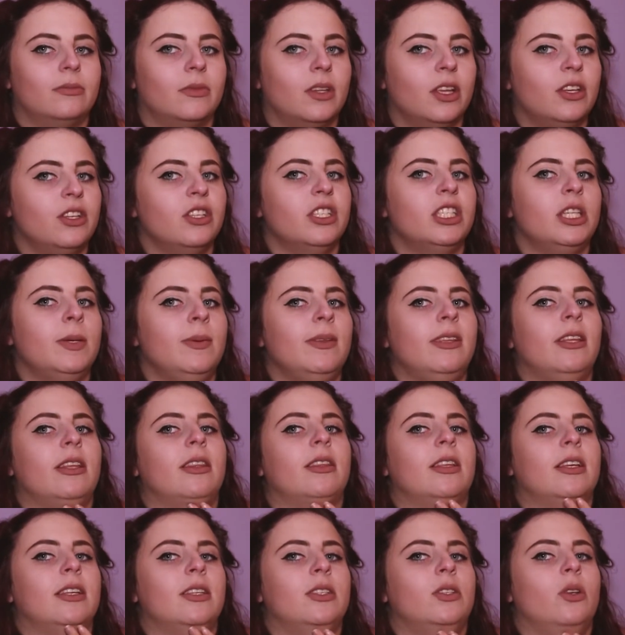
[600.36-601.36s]
It used to be like
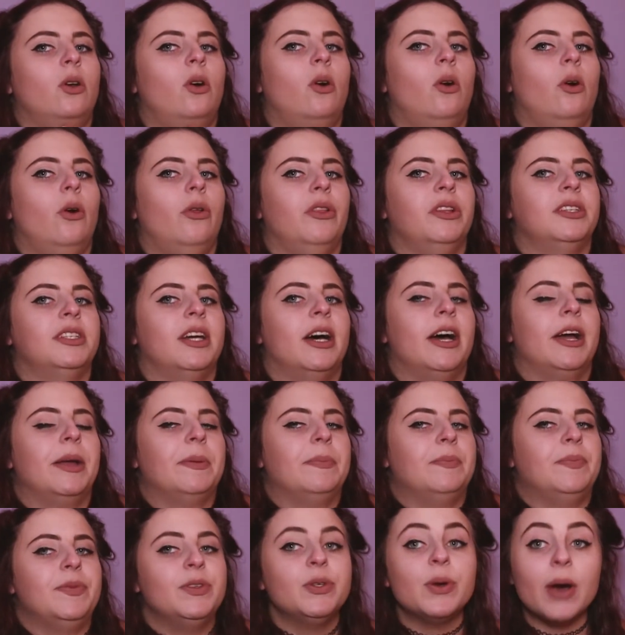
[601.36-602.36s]
this all the
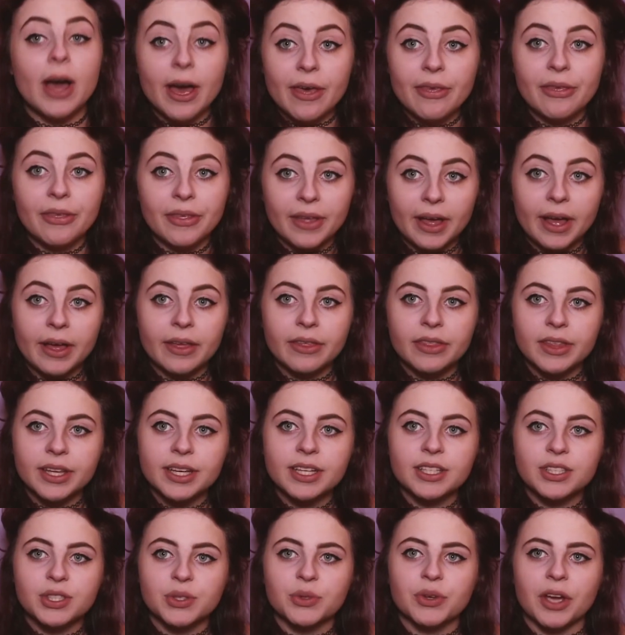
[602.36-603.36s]
time, so I think
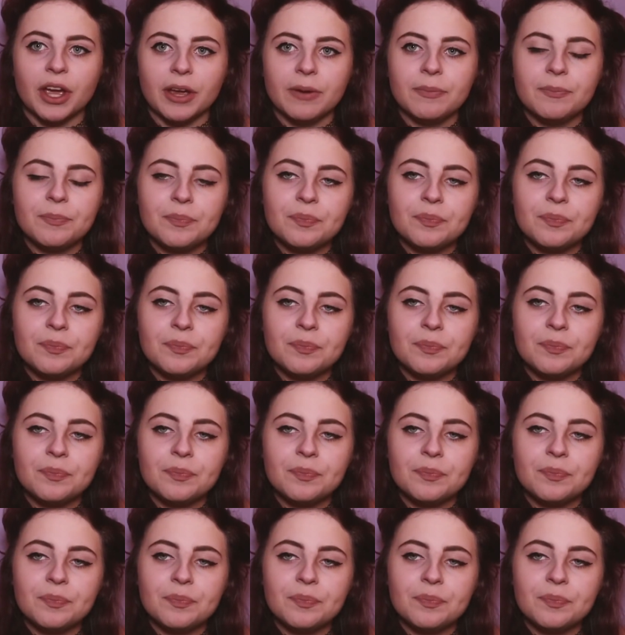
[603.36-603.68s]
it's okay.